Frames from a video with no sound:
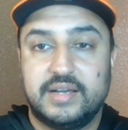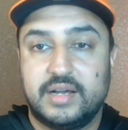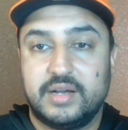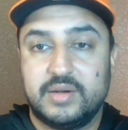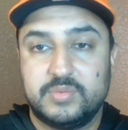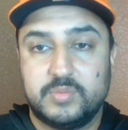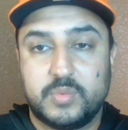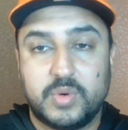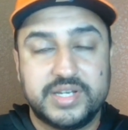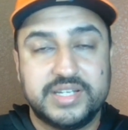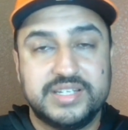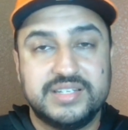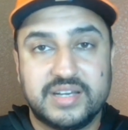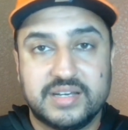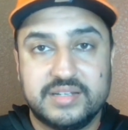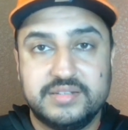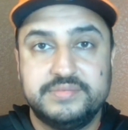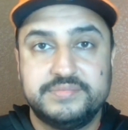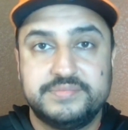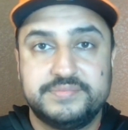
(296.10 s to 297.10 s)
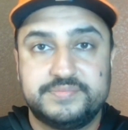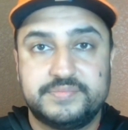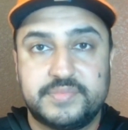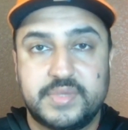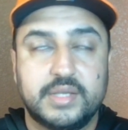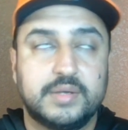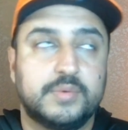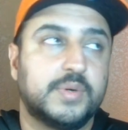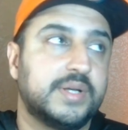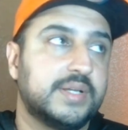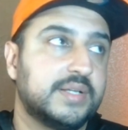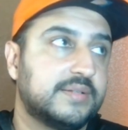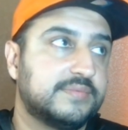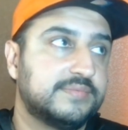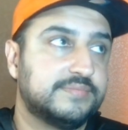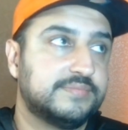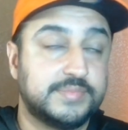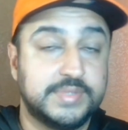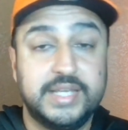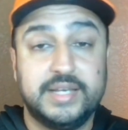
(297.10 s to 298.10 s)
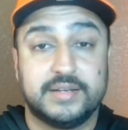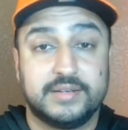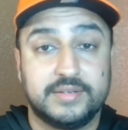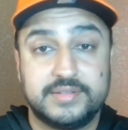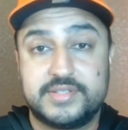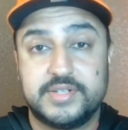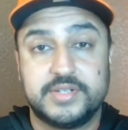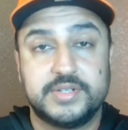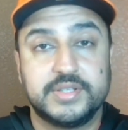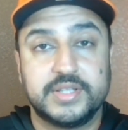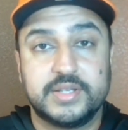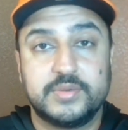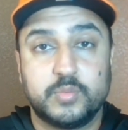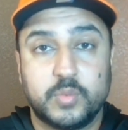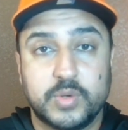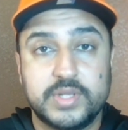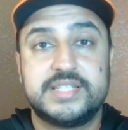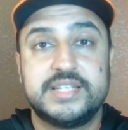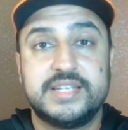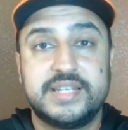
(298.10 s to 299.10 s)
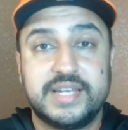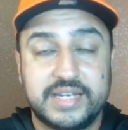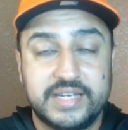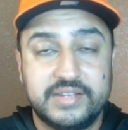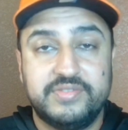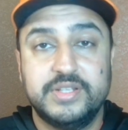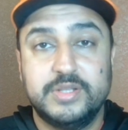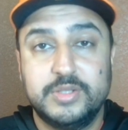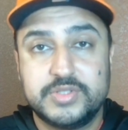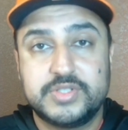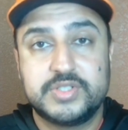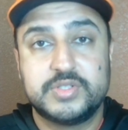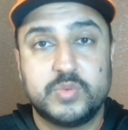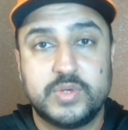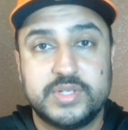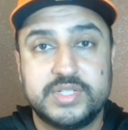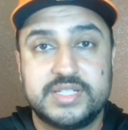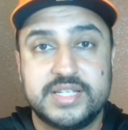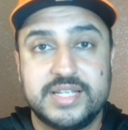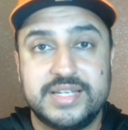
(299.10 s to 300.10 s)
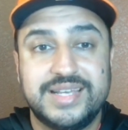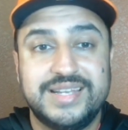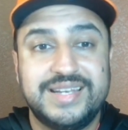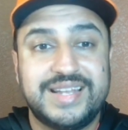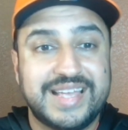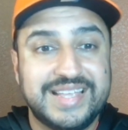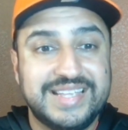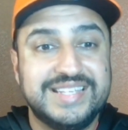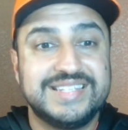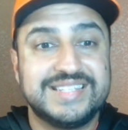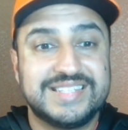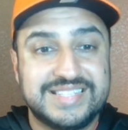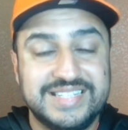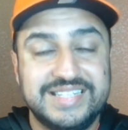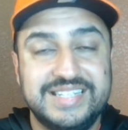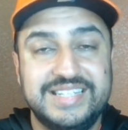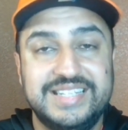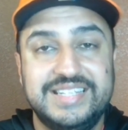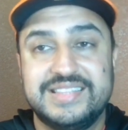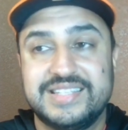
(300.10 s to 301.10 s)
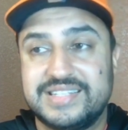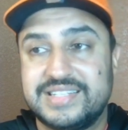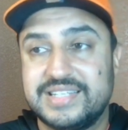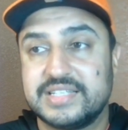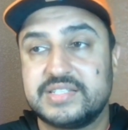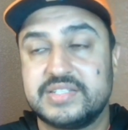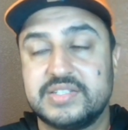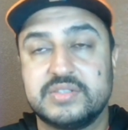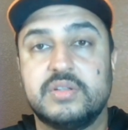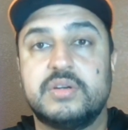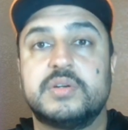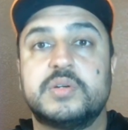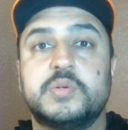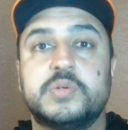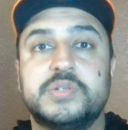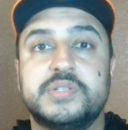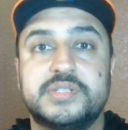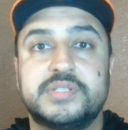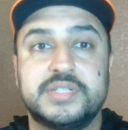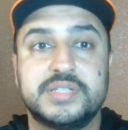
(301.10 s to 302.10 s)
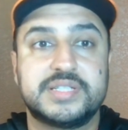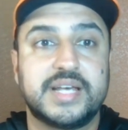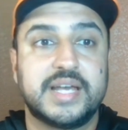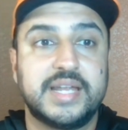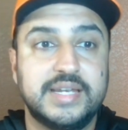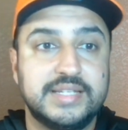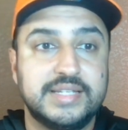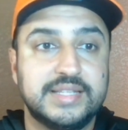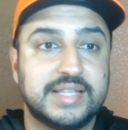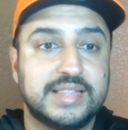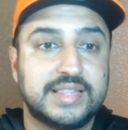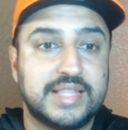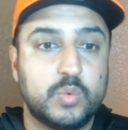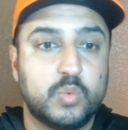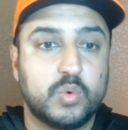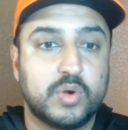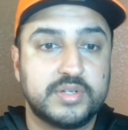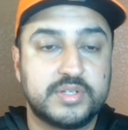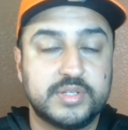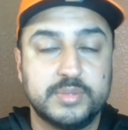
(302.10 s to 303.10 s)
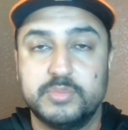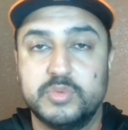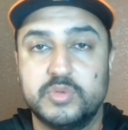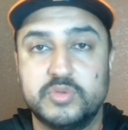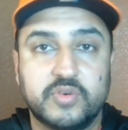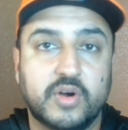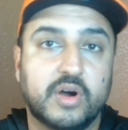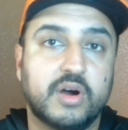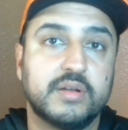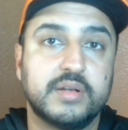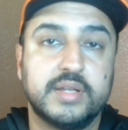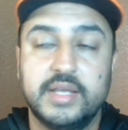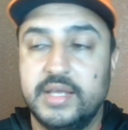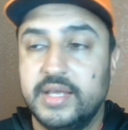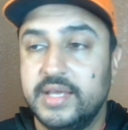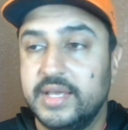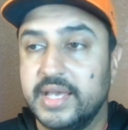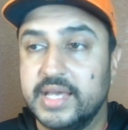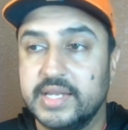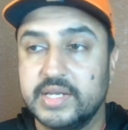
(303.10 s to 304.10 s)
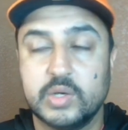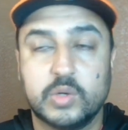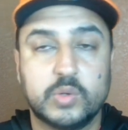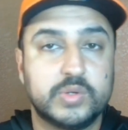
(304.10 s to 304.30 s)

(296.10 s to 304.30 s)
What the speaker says: one and done, well, Yeah, certainly. Wednesday night. If he loses Wednesday night, I can see the Texas Longhorns deciding that they want to move on and